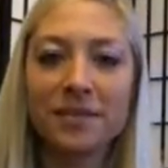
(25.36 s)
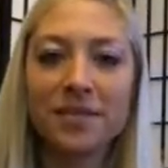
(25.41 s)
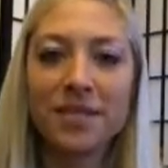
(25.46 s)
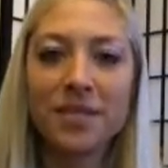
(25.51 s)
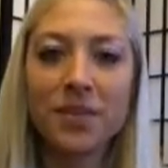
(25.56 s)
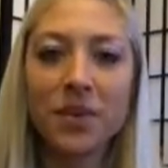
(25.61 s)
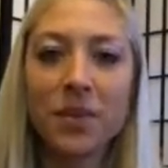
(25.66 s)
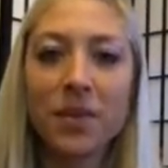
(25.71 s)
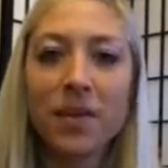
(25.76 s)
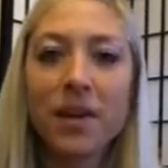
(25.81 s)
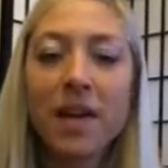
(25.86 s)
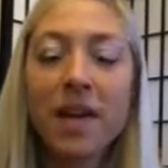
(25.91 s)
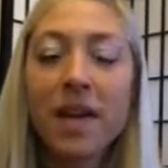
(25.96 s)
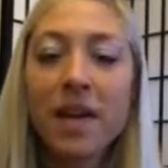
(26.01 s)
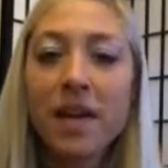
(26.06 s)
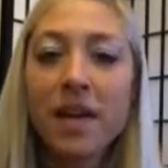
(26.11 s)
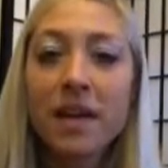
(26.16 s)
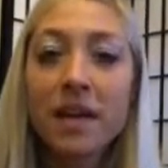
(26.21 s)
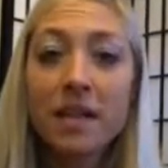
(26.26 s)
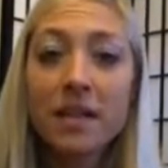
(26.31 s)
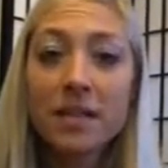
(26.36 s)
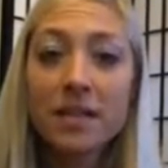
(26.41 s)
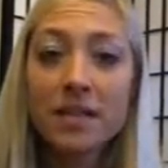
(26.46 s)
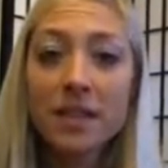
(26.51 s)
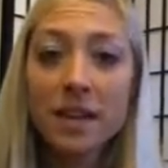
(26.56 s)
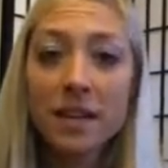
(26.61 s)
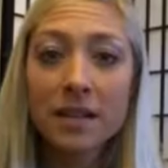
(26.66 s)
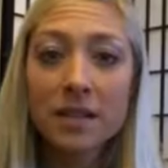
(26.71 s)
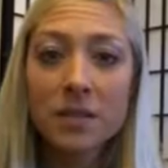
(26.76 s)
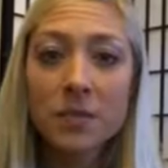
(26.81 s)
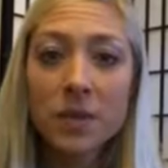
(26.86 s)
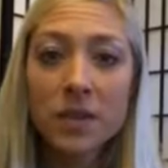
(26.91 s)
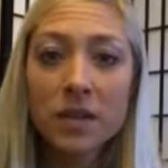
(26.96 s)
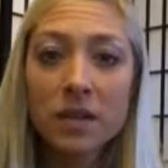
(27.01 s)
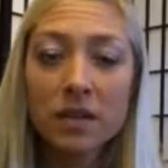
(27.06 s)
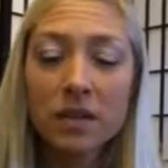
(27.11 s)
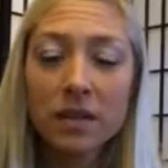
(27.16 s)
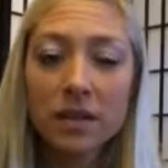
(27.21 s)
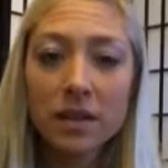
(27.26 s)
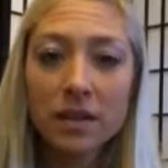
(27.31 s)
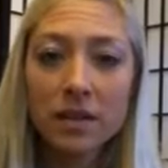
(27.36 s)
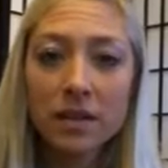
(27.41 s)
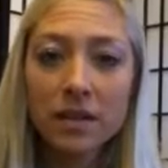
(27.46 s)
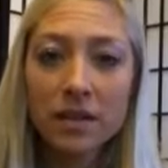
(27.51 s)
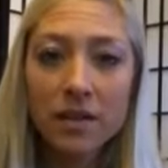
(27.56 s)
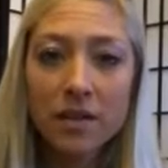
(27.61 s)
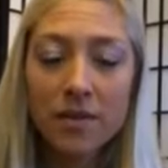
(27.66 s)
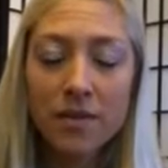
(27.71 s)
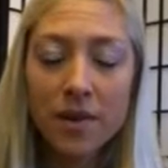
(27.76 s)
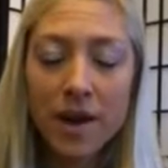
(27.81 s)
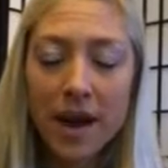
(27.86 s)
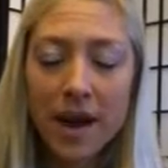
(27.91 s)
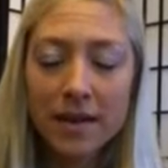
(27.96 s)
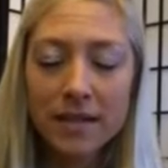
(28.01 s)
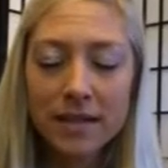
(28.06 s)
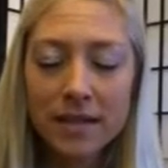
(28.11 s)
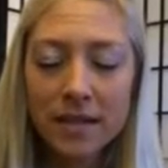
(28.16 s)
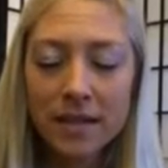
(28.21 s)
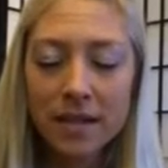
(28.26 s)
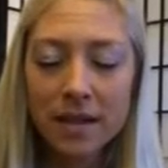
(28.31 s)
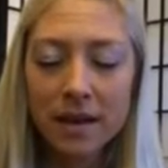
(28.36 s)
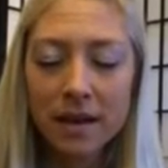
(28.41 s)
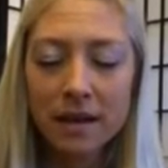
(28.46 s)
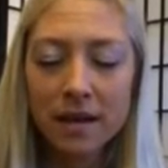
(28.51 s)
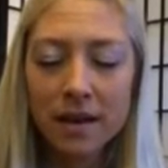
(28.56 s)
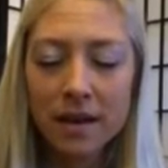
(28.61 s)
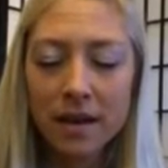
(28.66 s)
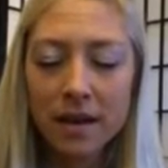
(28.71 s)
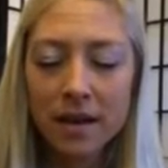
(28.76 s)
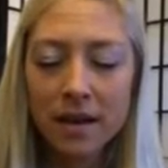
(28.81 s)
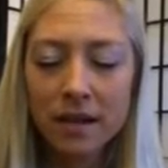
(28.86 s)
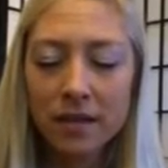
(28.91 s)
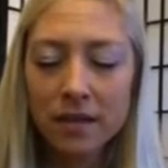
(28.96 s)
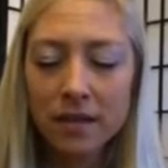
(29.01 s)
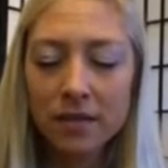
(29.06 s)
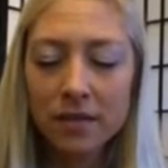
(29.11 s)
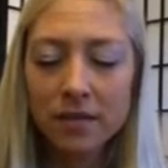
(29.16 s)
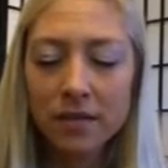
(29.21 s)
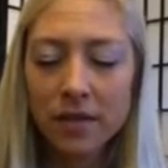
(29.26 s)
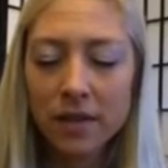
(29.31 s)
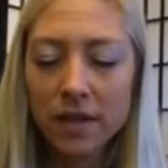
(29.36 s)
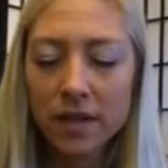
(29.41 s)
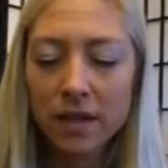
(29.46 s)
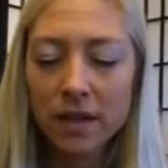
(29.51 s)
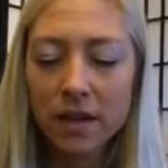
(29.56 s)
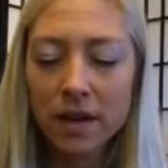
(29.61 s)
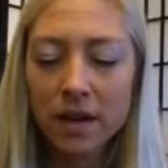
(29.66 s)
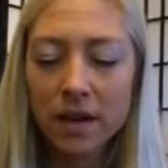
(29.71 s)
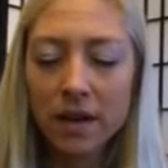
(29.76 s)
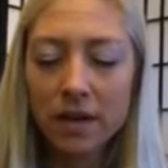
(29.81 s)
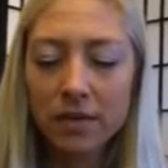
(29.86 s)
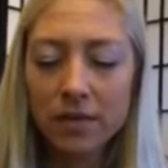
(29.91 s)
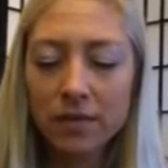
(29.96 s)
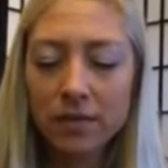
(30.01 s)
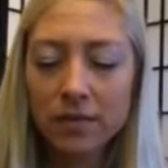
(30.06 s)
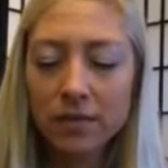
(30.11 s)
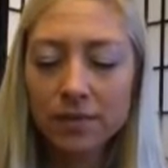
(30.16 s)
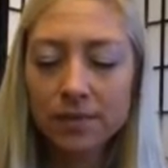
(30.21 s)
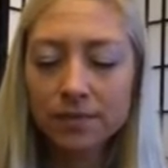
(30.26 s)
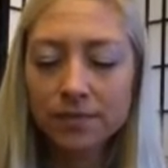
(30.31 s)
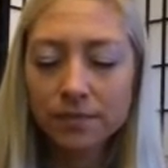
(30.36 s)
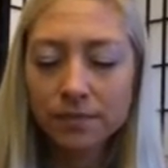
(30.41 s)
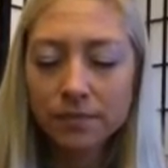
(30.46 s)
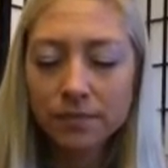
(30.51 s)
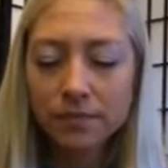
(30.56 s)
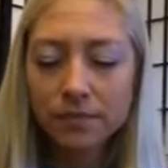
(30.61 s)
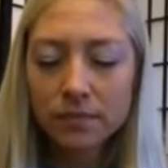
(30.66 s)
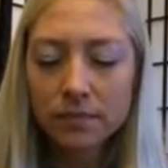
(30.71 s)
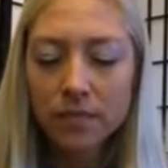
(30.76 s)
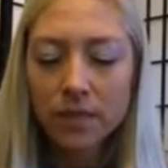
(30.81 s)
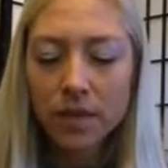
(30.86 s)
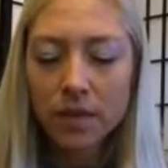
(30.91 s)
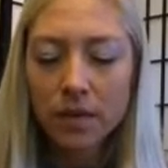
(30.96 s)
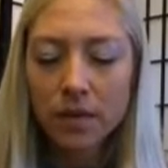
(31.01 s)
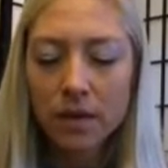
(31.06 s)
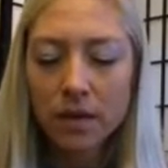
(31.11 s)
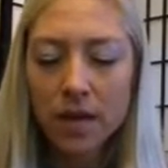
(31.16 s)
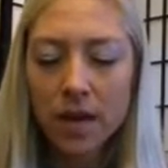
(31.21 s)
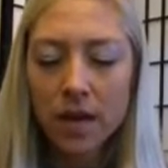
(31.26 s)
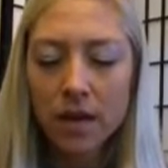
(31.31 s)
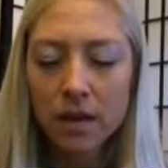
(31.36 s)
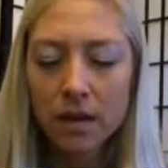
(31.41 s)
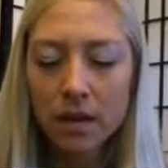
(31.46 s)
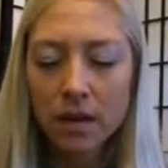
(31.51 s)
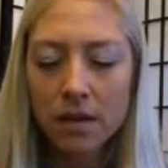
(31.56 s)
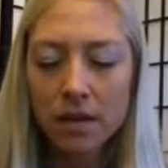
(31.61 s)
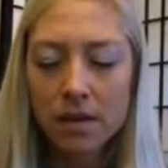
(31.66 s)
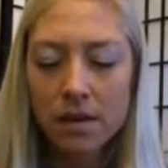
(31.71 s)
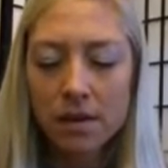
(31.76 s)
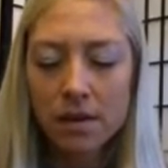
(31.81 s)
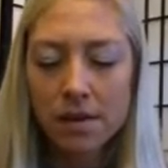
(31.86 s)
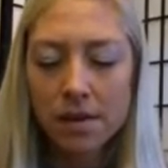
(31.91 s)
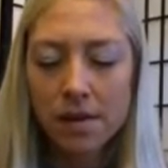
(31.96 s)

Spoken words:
So the deck has been cleared. We're asking that God, infinite love, creator,